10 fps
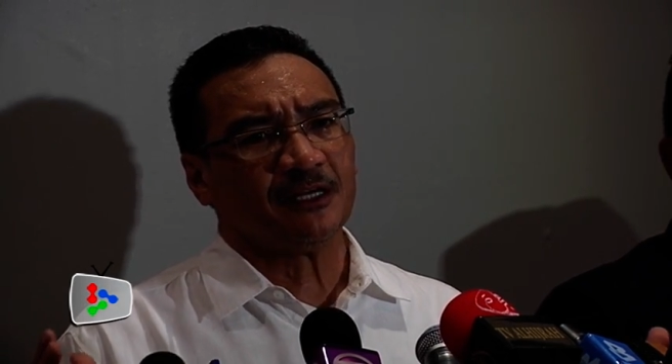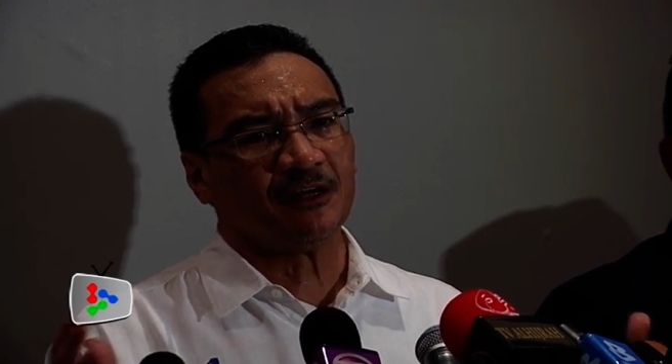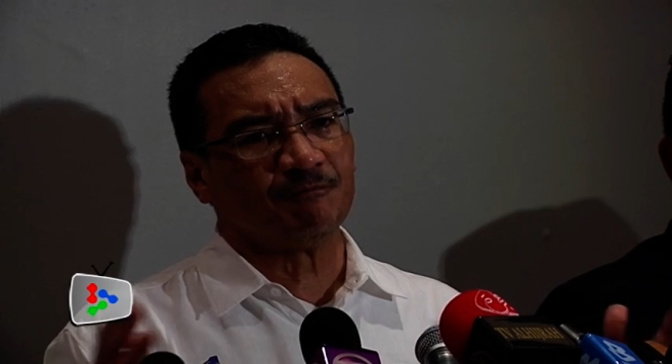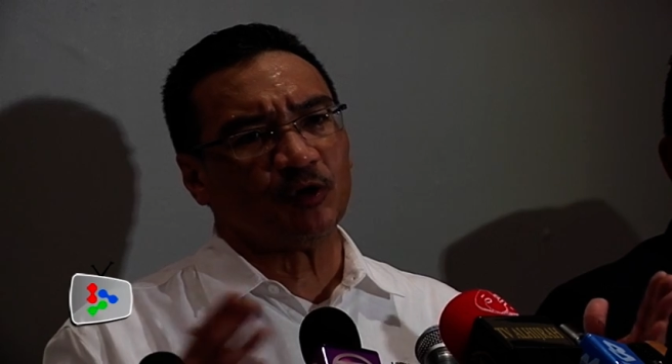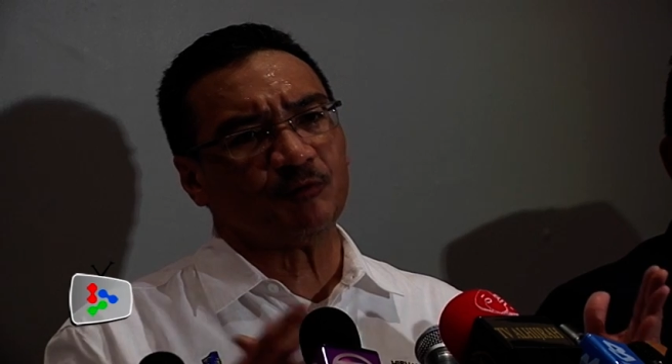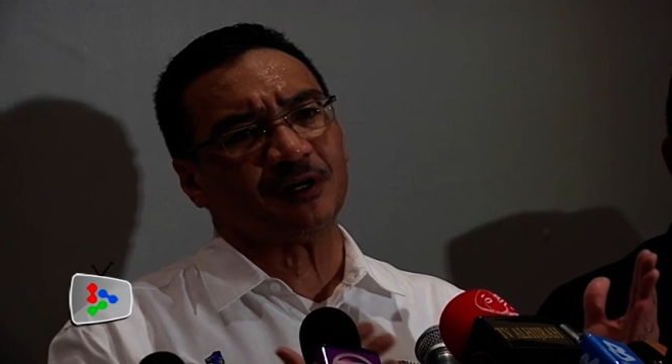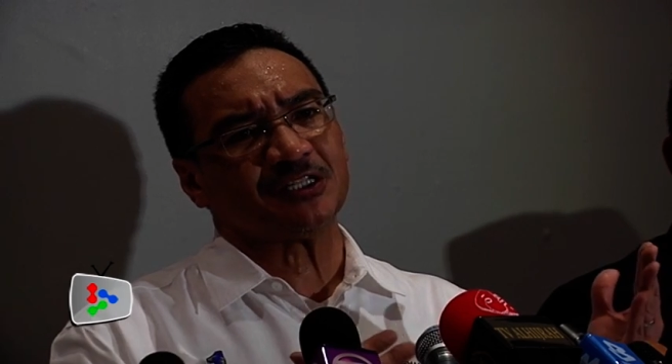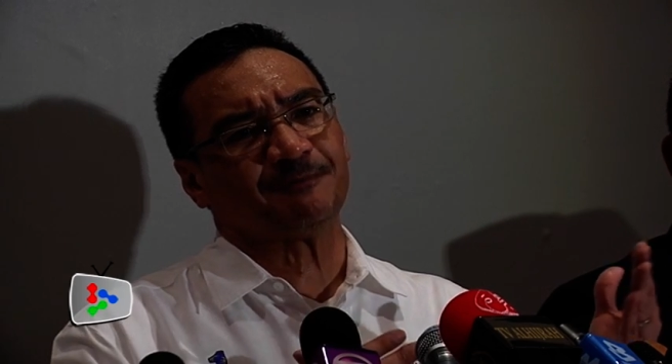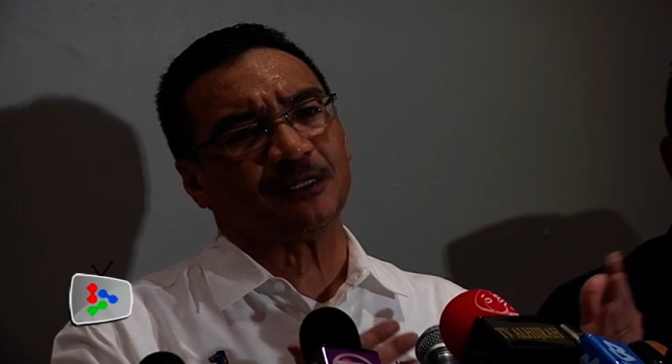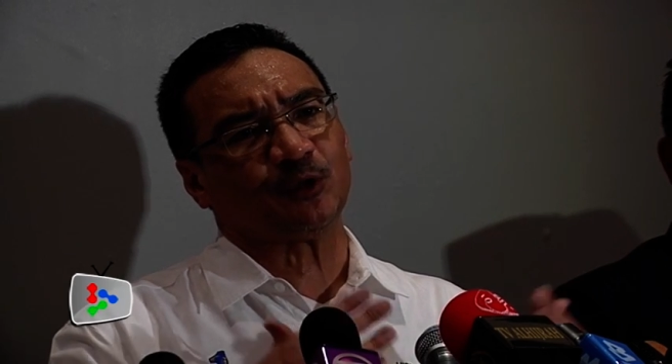The
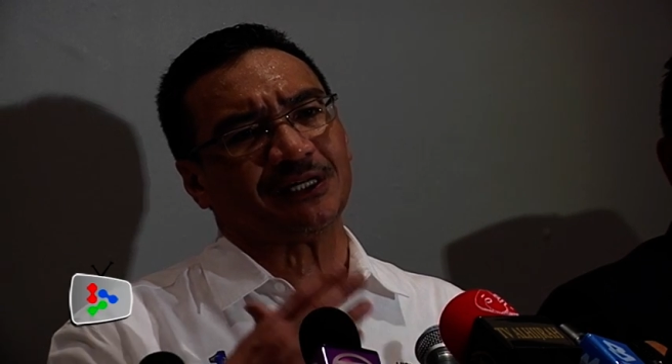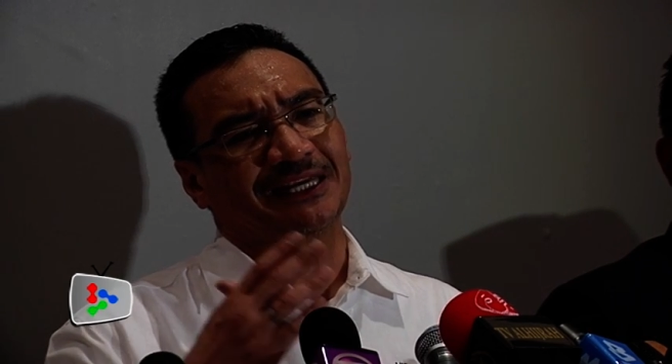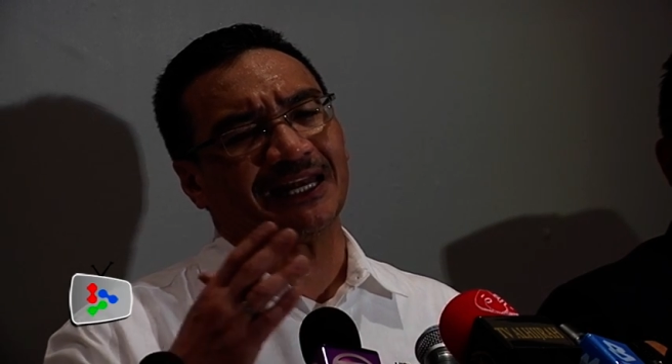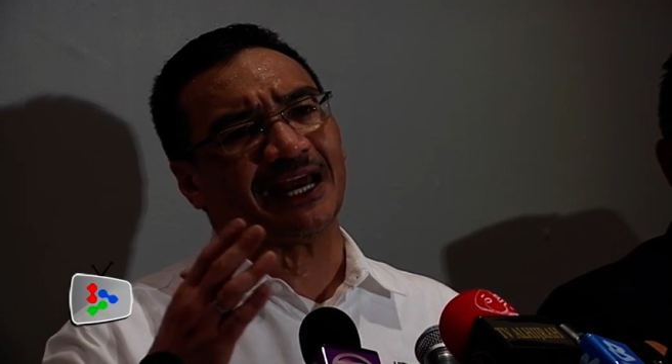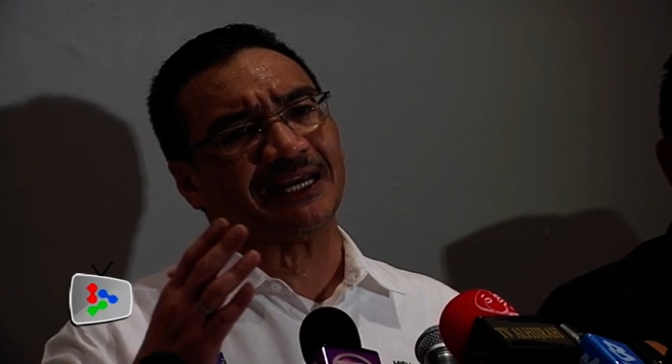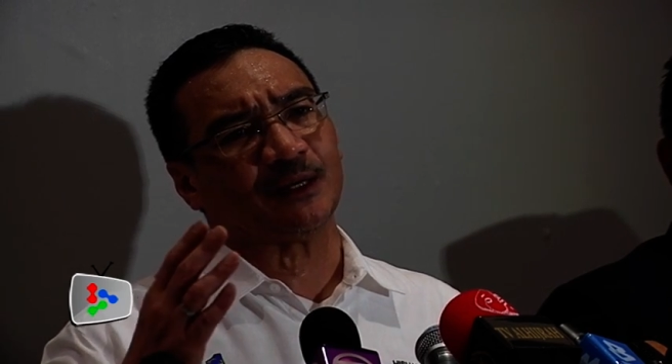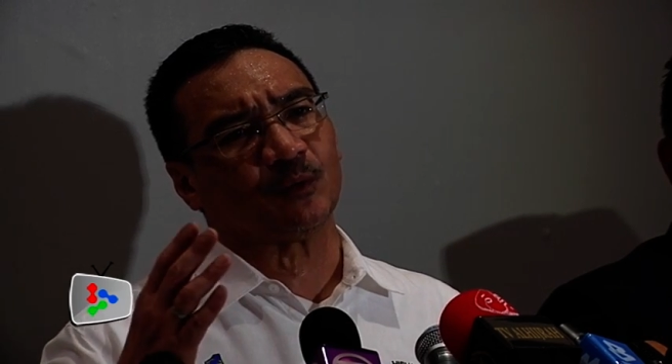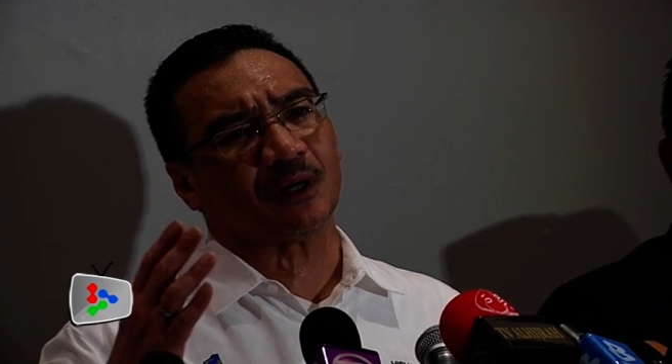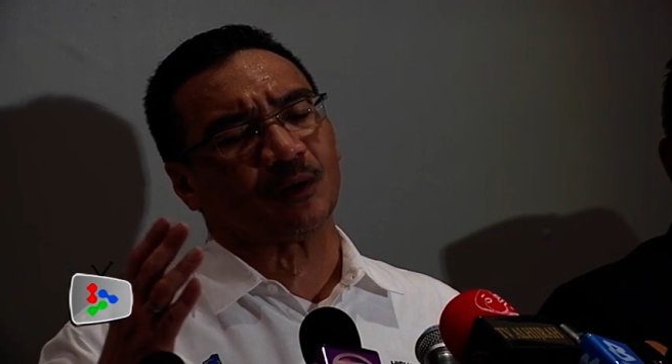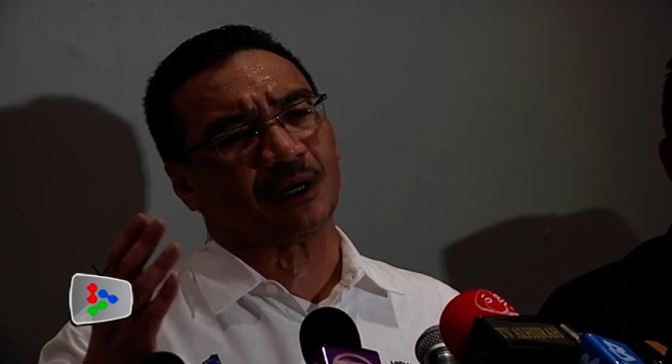movements between KLIA,
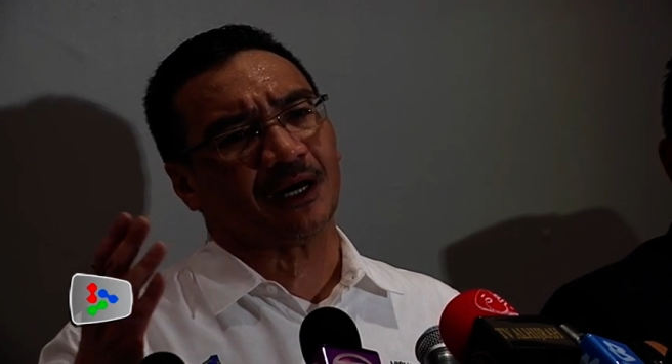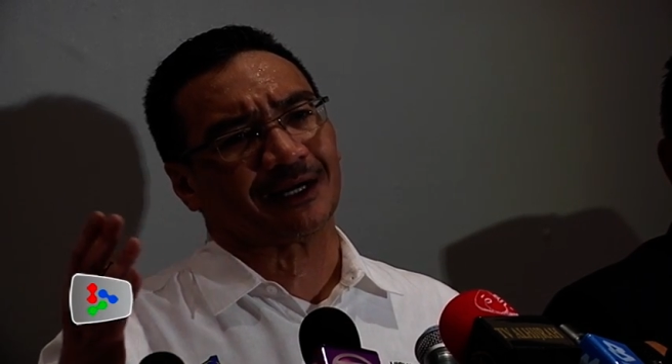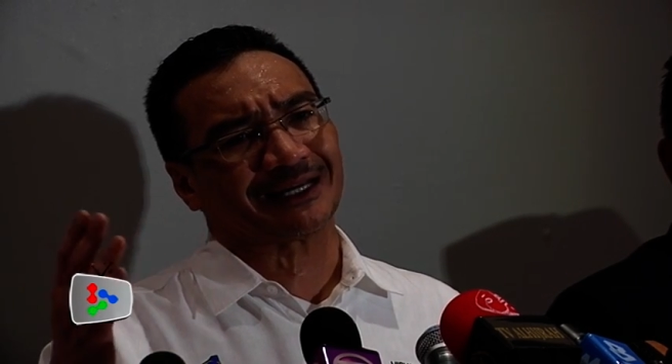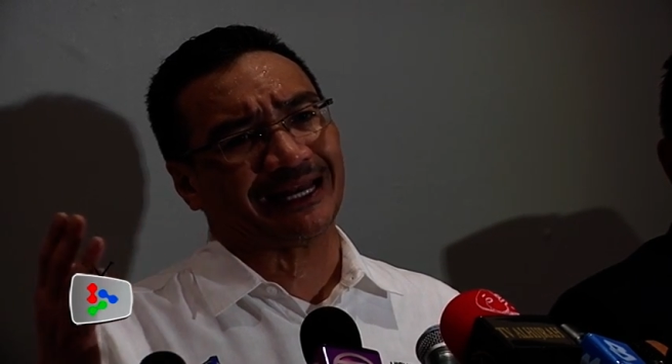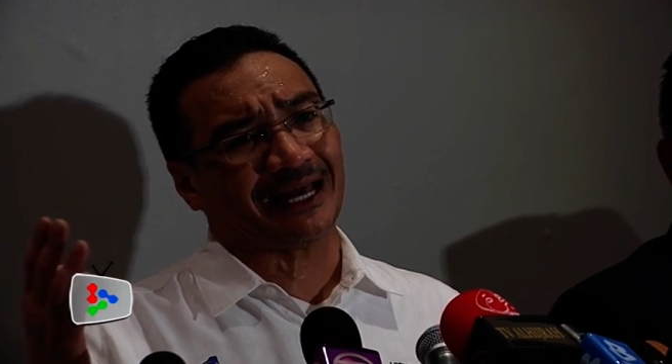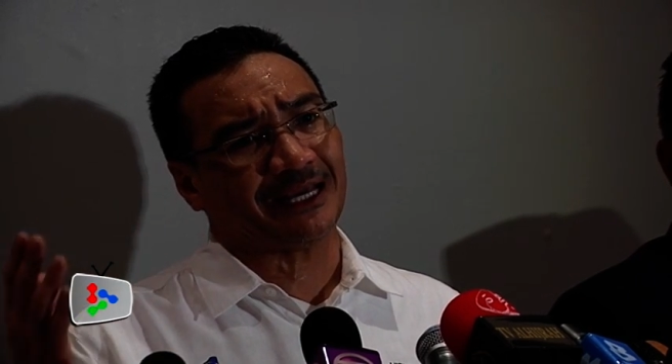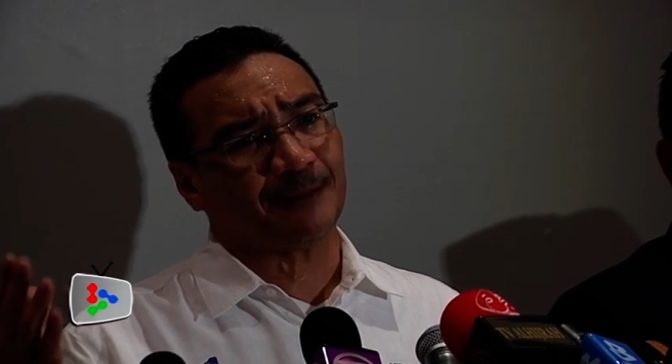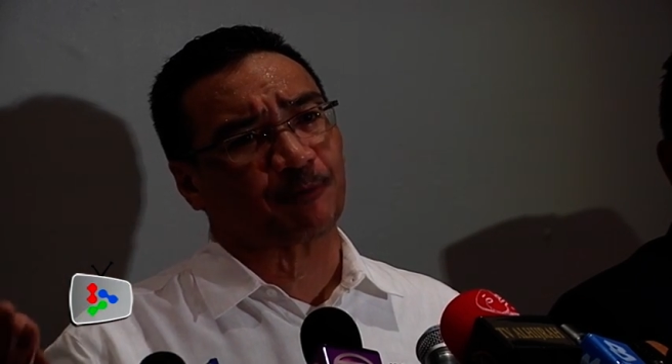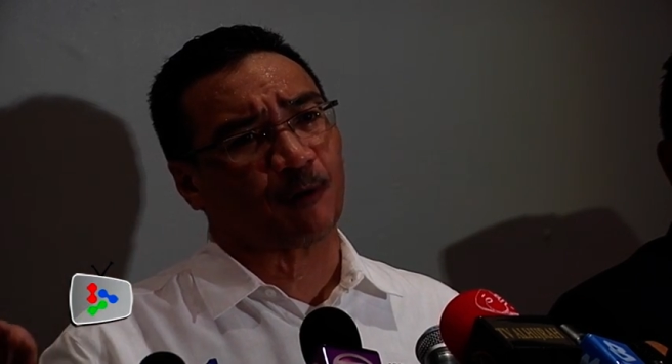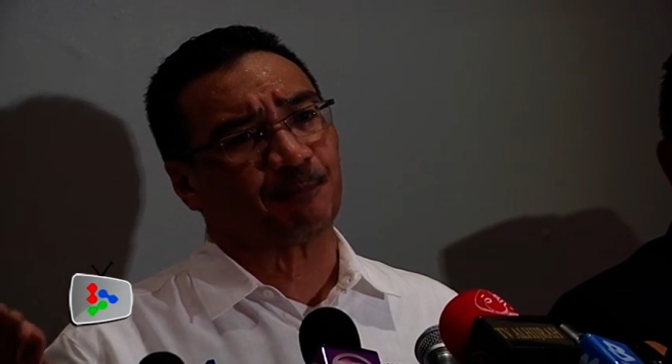uh,
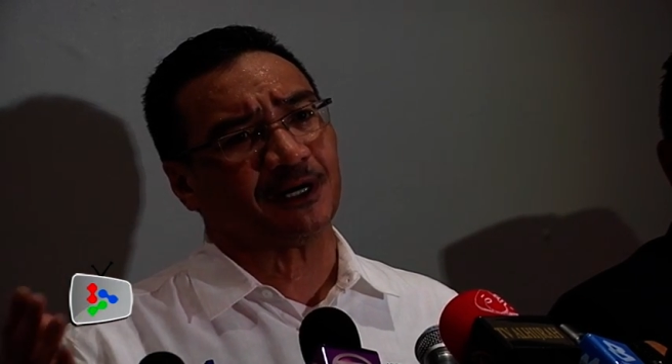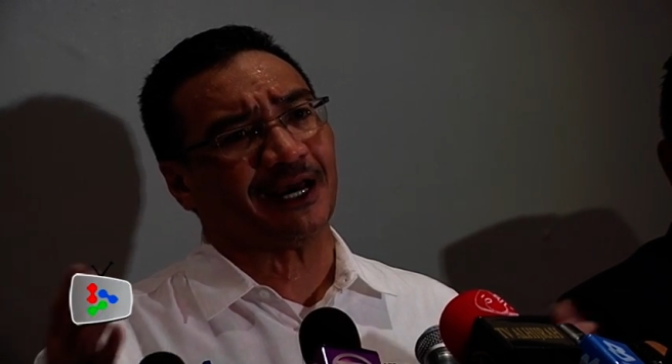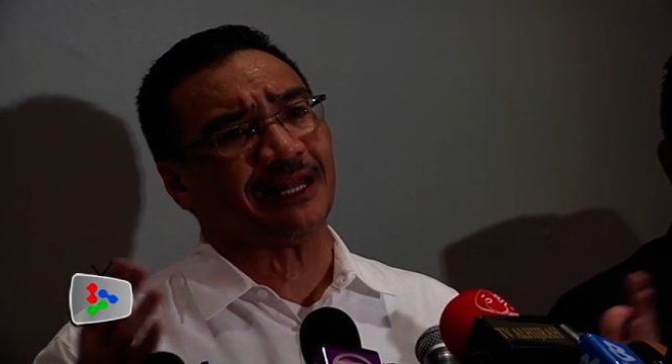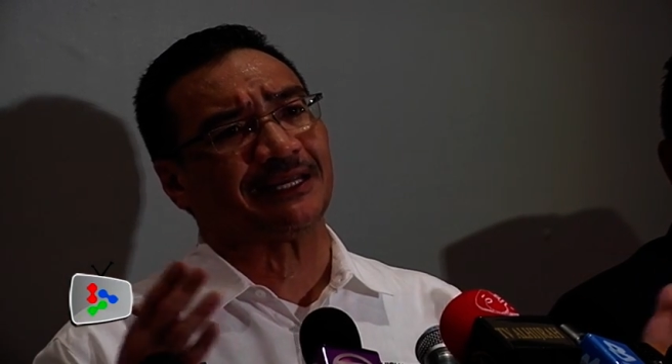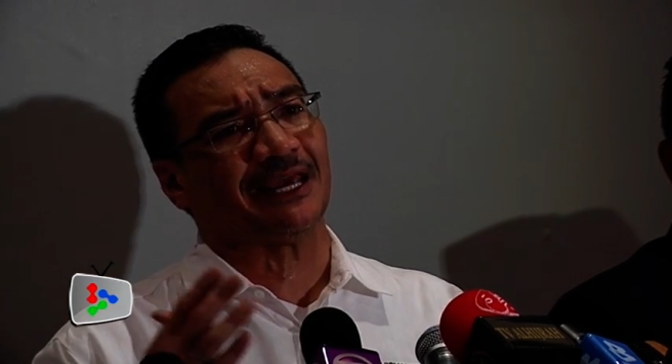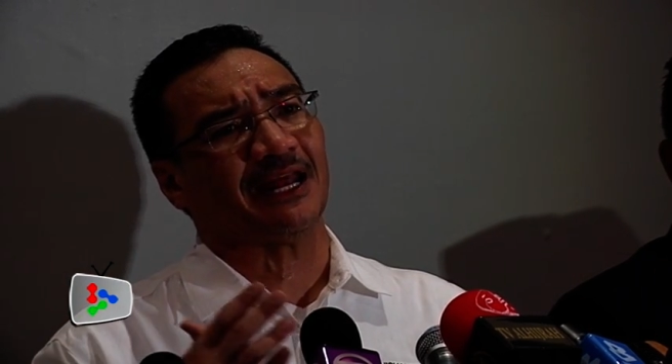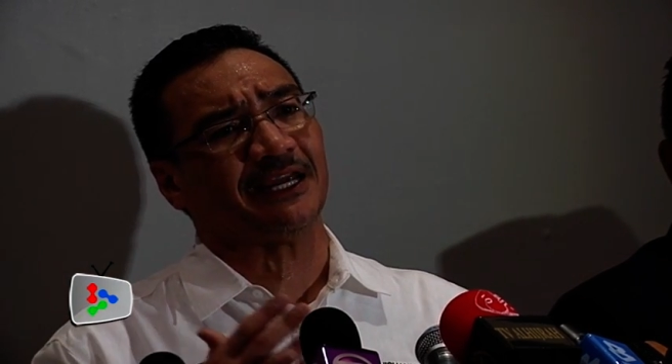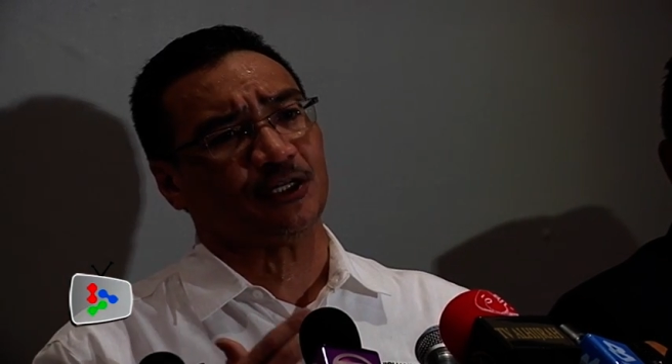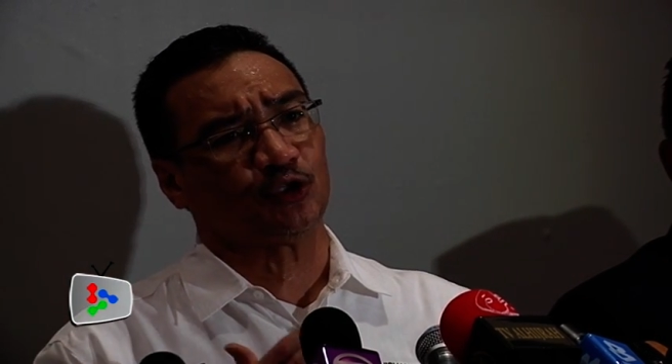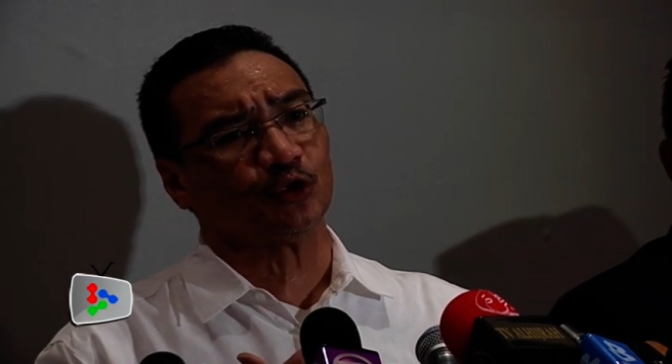KLIA proper and
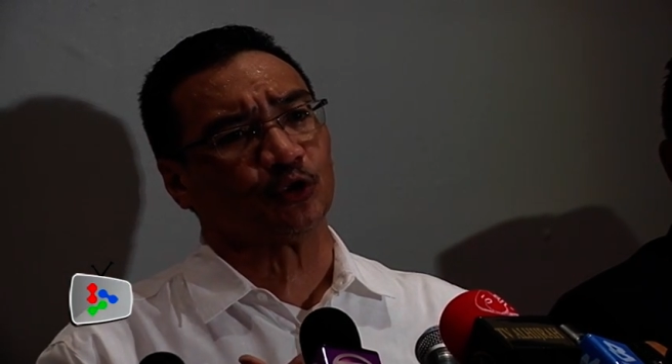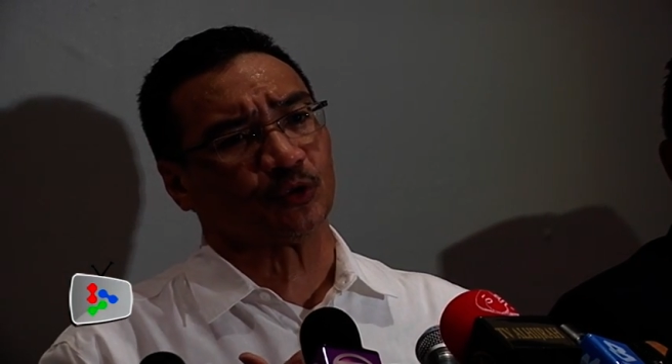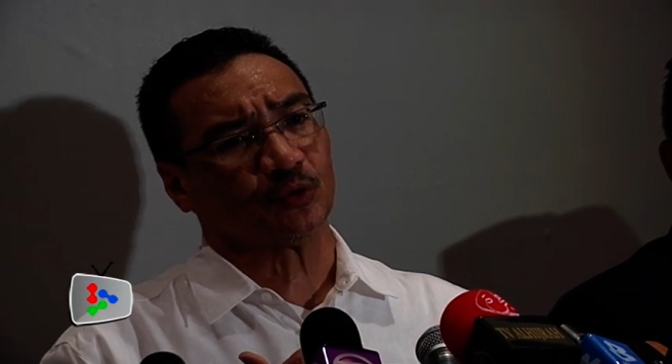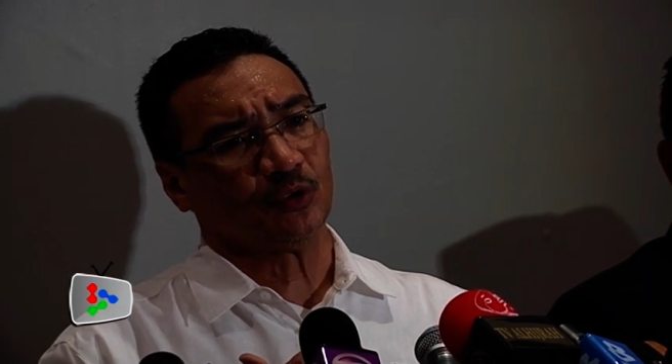KLIA 2.